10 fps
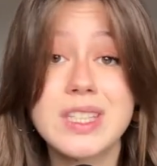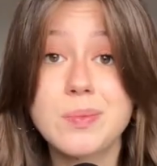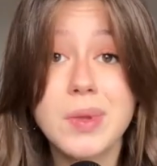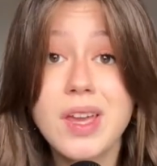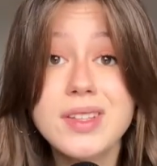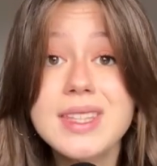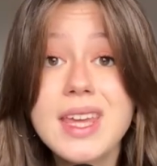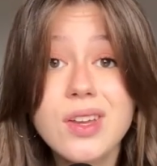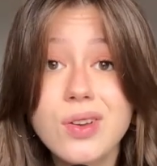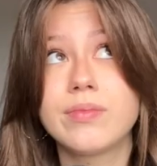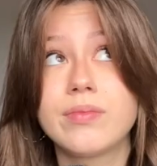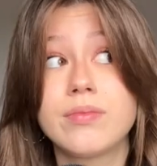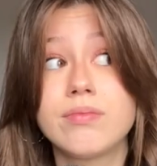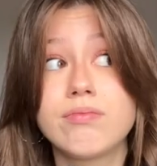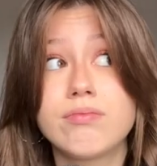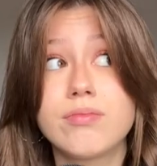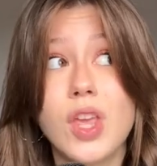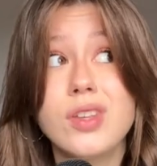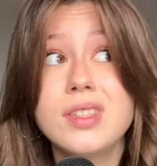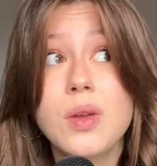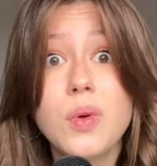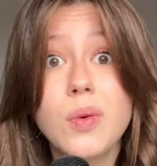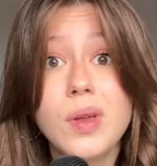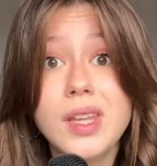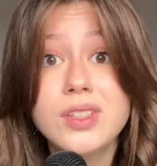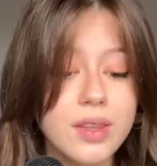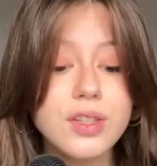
because they could, because they were rich.